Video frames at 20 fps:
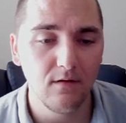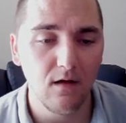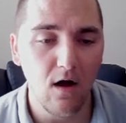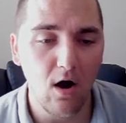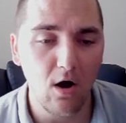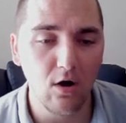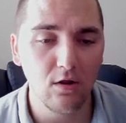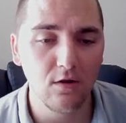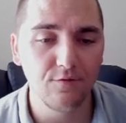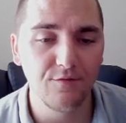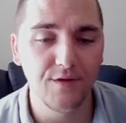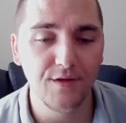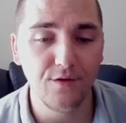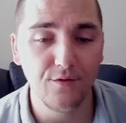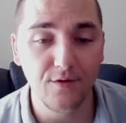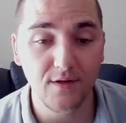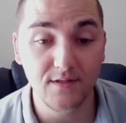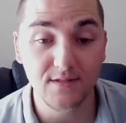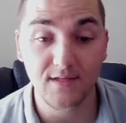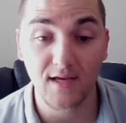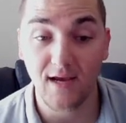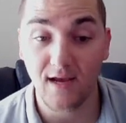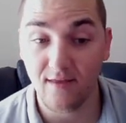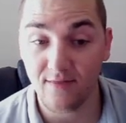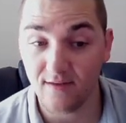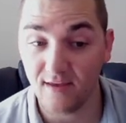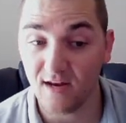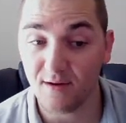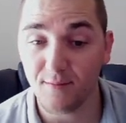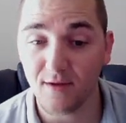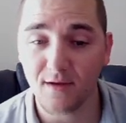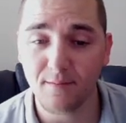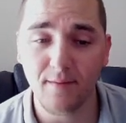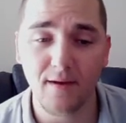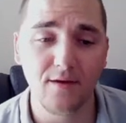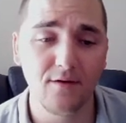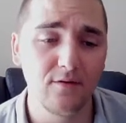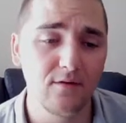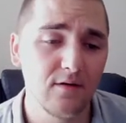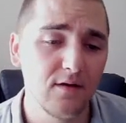all of the units and the enemy
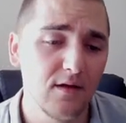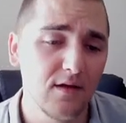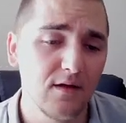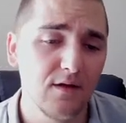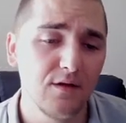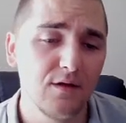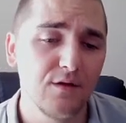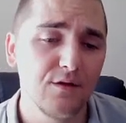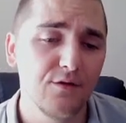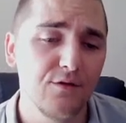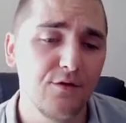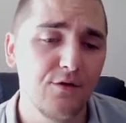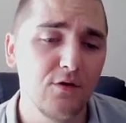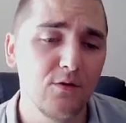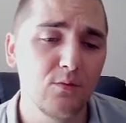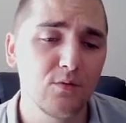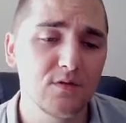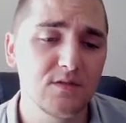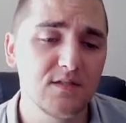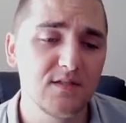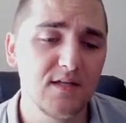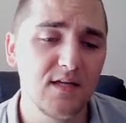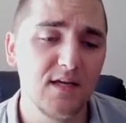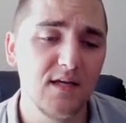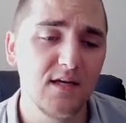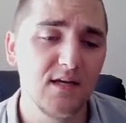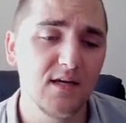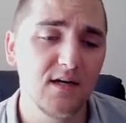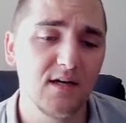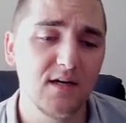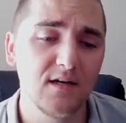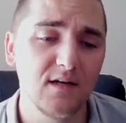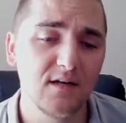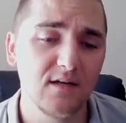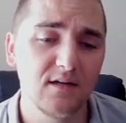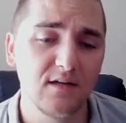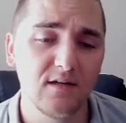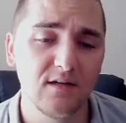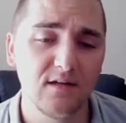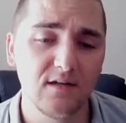commander. You will see
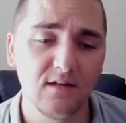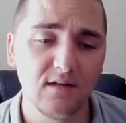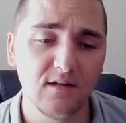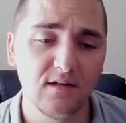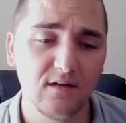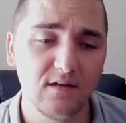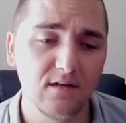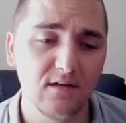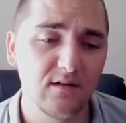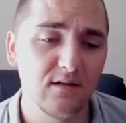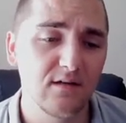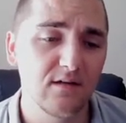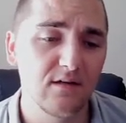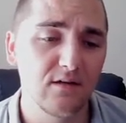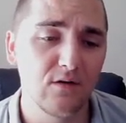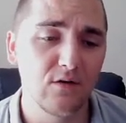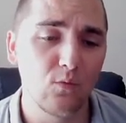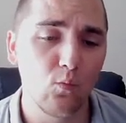uh,